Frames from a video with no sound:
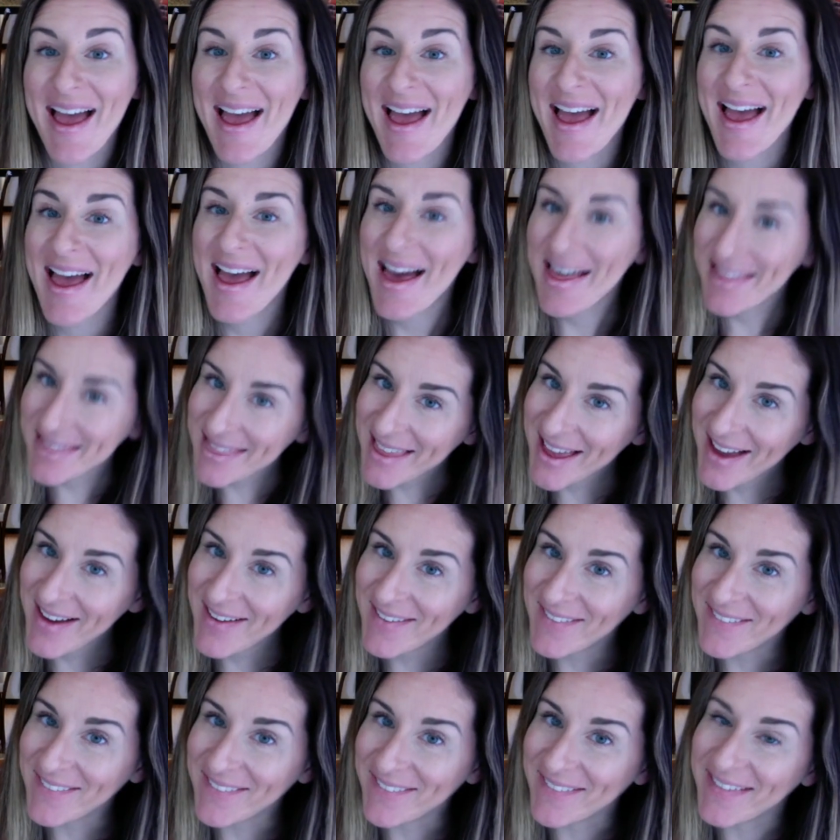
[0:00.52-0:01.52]

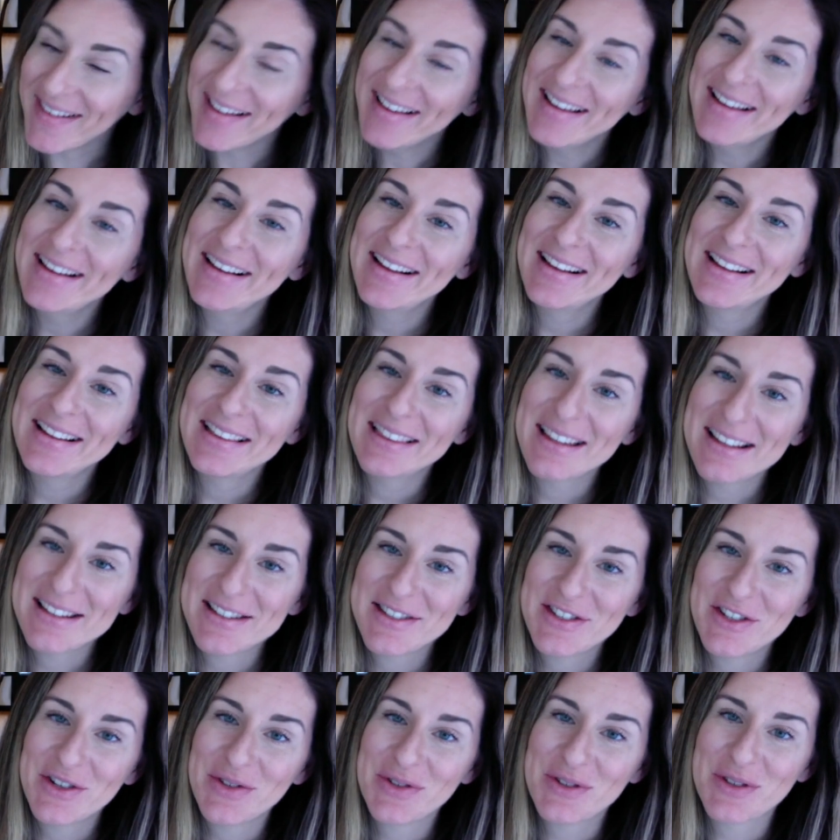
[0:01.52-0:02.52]
Hello! Let's
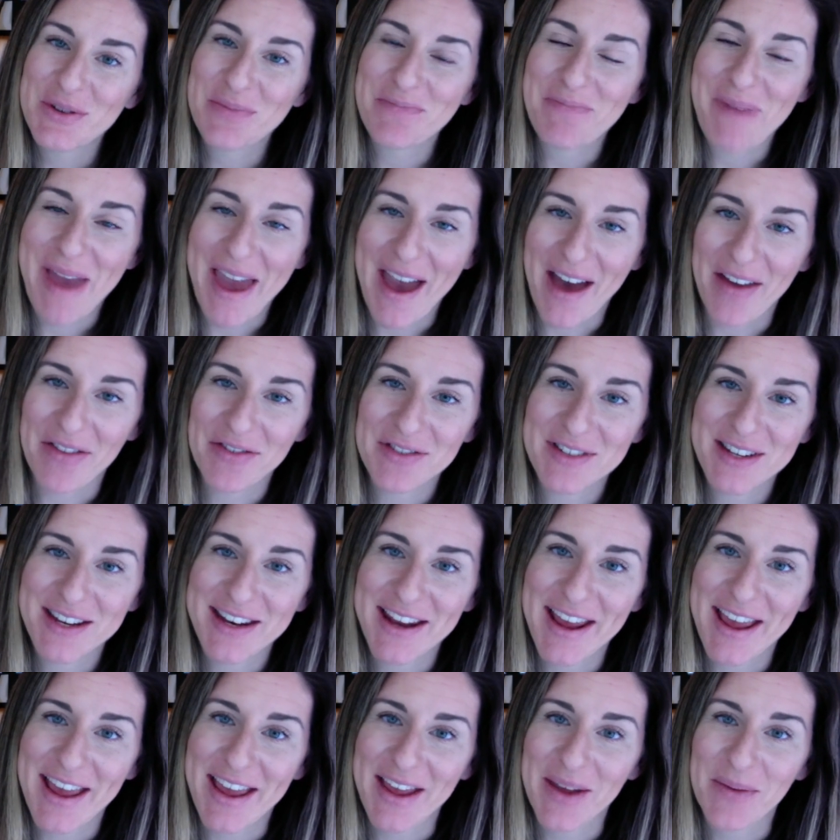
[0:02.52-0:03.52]
do some math
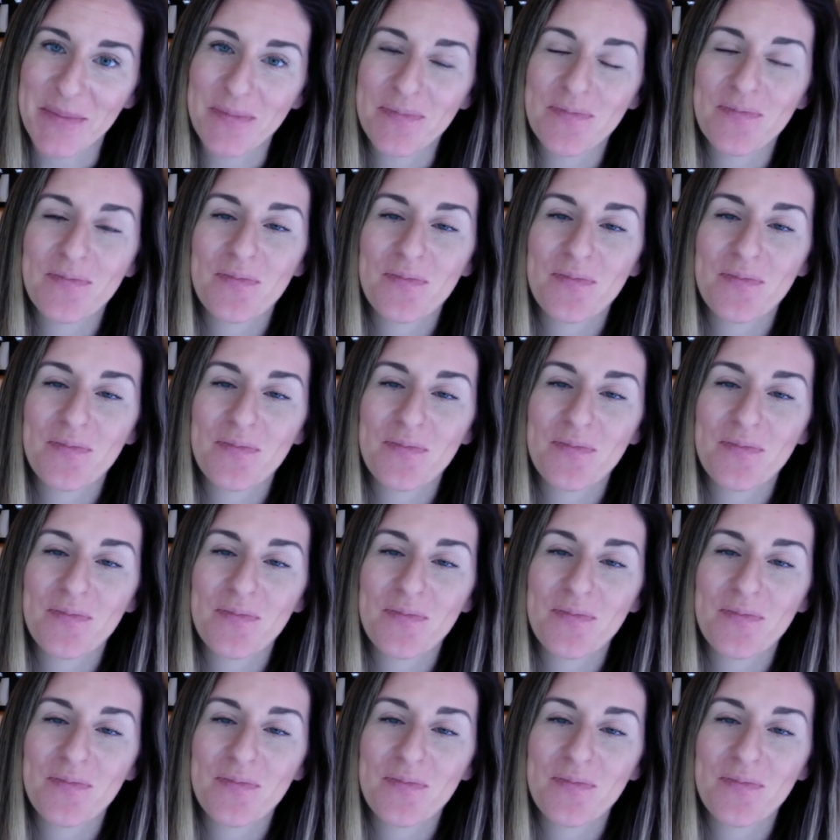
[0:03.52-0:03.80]
today.